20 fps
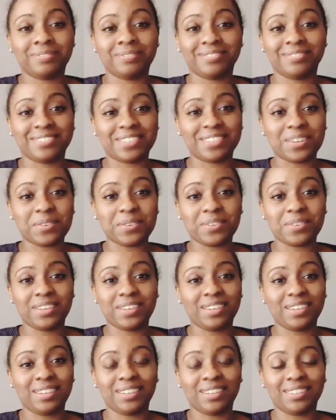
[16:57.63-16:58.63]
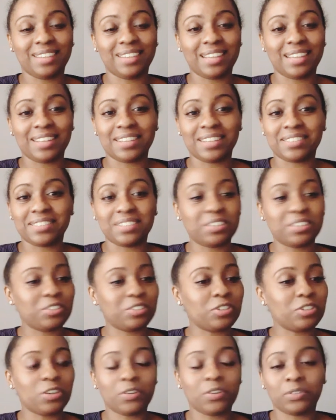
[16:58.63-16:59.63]
So, yeah, like, that's it.
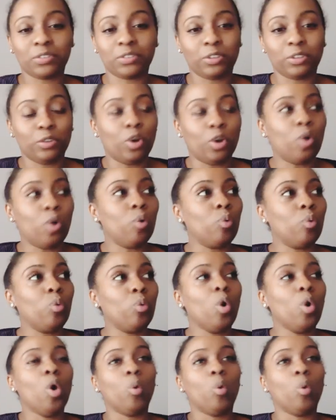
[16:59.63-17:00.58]
Know